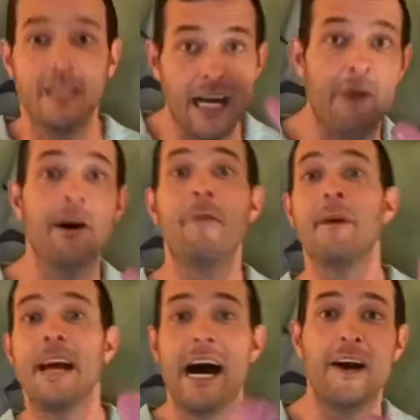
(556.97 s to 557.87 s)
I
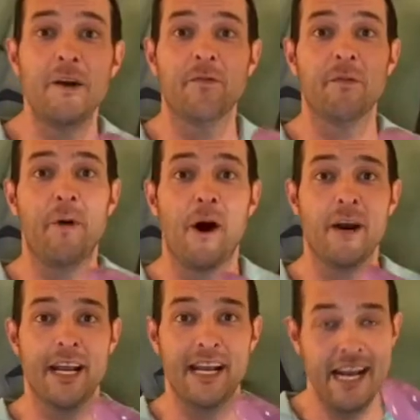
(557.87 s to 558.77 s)
want to hire you for a
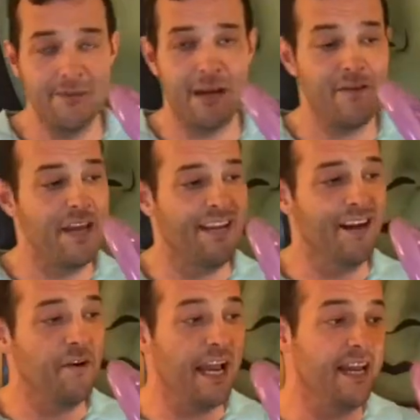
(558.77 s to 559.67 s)
party. And that's what I think,
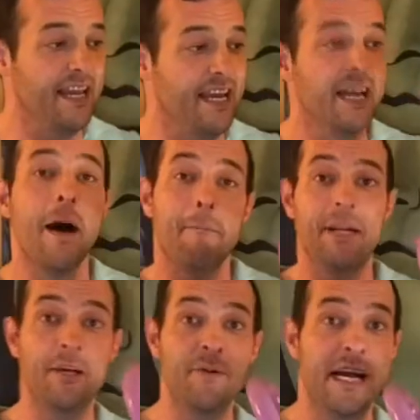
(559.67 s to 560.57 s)
getting the
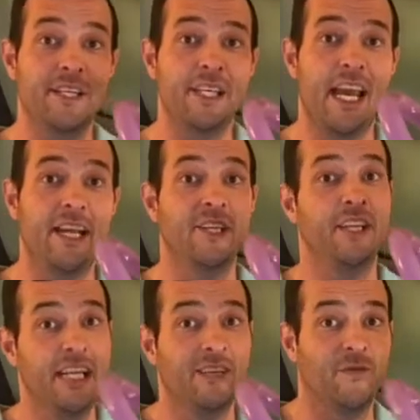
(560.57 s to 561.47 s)
balloon education
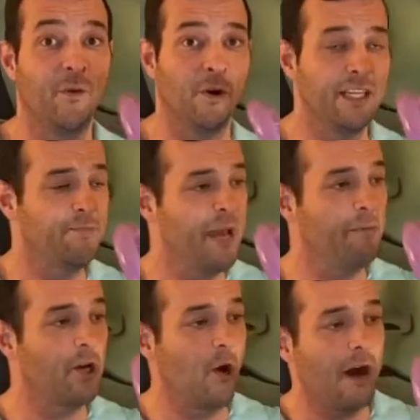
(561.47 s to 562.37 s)
is to be able
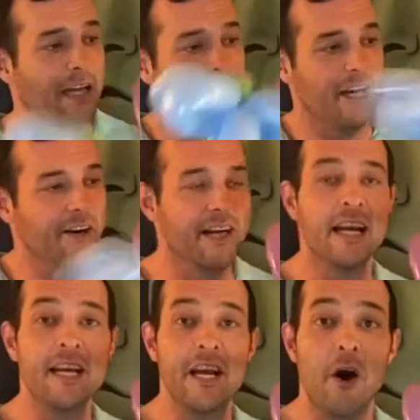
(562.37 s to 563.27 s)
to go out there
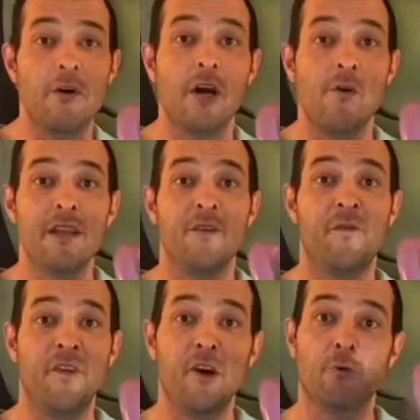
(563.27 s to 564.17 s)
and, go into the
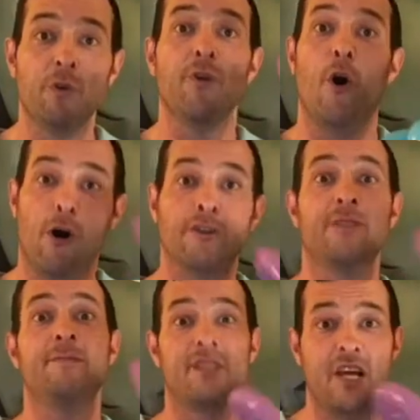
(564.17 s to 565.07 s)
field with
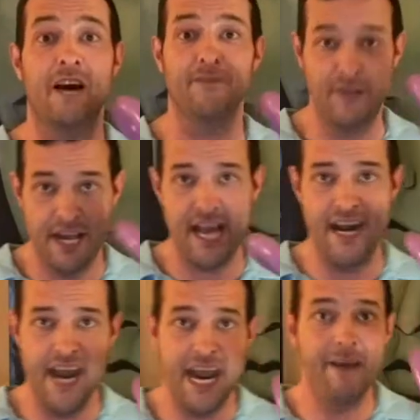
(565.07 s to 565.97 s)
awesome stuff. So you get a
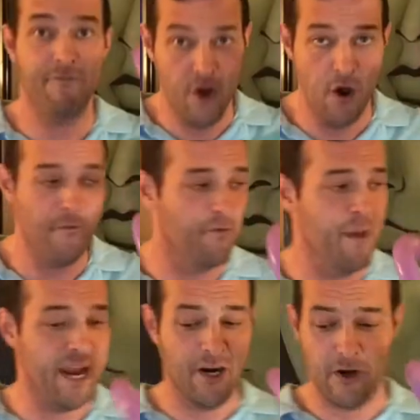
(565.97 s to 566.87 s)
name known for
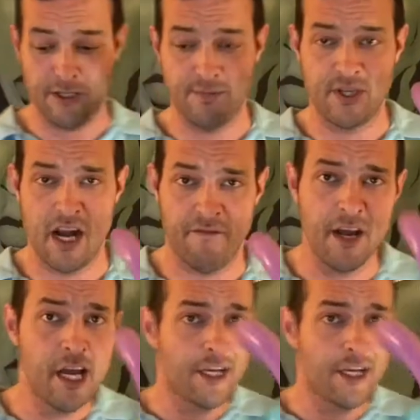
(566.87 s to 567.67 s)
making awesome stuff.